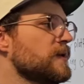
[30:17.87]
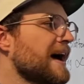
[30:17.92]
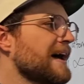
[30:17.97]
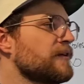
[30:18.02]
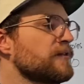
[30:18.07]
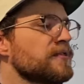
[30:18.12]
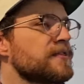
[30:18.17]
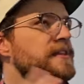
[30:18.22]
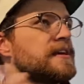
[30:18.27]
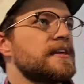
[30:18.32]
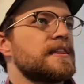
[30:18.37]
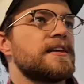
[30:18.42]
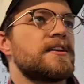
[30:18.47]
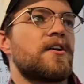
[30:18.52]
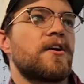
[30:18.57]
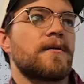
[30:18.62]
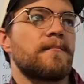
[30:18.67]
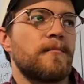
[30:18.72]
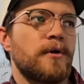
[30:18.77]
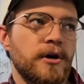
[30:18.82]
I don't think that
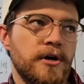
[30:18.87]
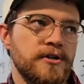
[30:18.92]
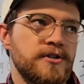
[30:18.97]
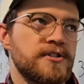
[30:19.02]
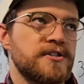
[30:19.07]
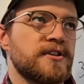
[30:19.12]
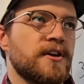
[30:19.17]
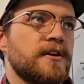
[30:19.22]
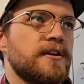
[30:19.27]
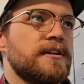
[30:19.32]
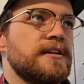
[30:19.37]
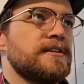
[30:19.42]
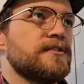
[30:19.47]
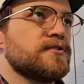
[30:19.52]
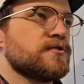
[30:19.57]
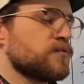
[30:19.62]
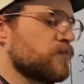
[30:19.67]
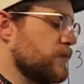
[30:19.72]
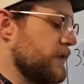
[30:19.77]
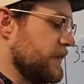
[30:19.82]
our margins on
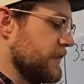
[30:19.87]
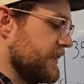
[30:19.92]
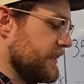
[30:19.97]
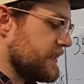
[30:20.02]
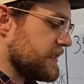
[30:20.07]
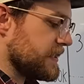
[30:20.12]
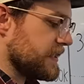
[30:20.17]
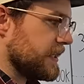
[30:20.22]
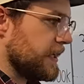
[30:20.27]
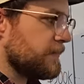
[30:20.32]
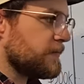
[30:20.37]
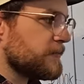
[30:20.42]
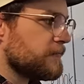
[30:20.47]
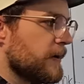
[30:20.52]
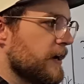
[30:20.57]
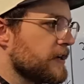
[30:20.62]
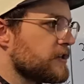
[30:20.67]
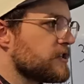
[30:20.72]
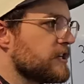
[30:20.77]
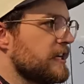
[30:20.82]
deals really slipped
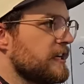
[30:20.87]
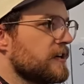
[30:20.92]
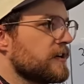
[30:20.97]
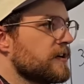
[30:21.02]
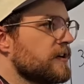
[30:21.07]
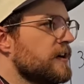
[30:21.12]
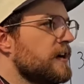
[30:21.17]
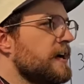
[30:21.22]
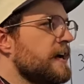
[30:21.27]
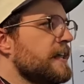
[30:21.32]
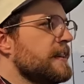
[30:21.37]
much here.